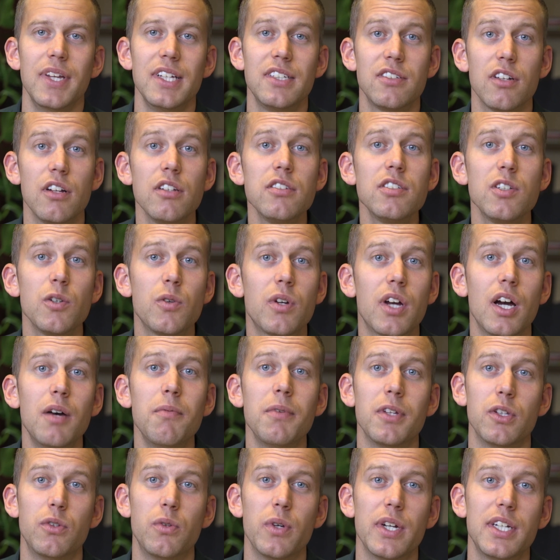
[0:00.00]
It's also
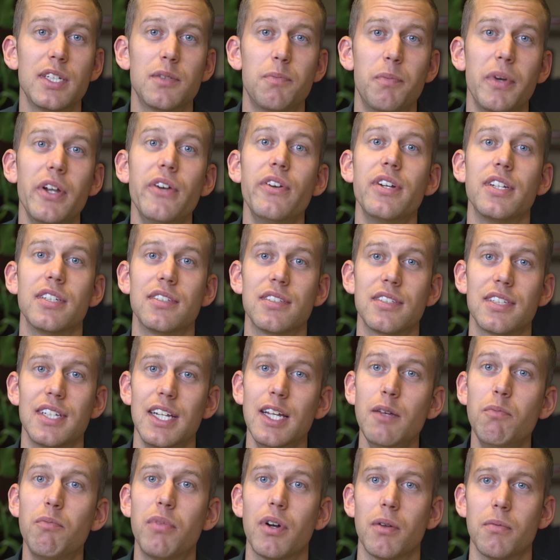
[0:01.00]
common to experience
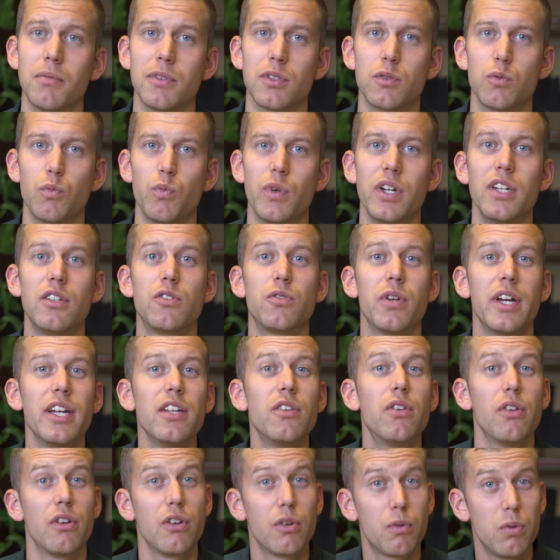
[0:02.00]
sleep problems when
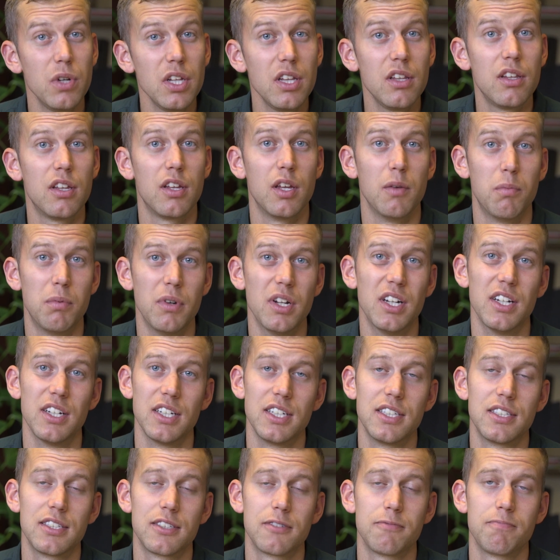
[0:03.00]
trying to quit
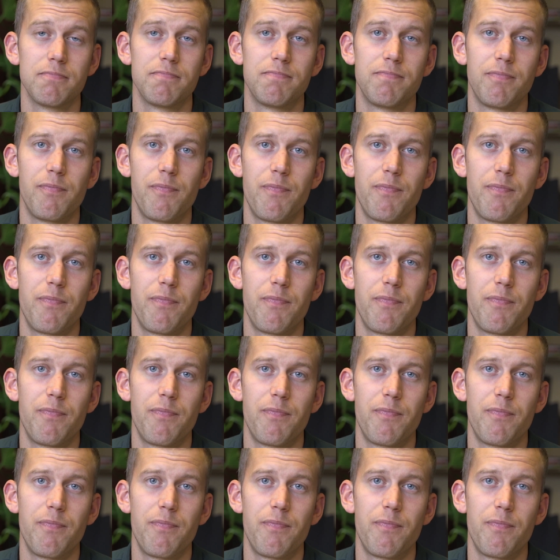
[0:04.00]
hypnotics.